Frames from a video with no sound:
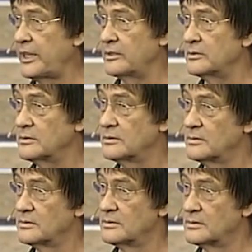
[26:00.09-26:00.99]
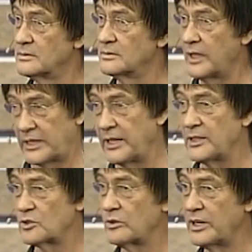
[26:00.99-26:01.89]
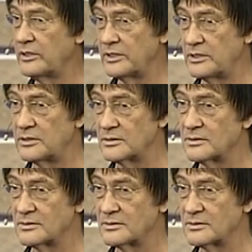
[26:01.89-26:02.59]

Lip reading: king. A king is already rich.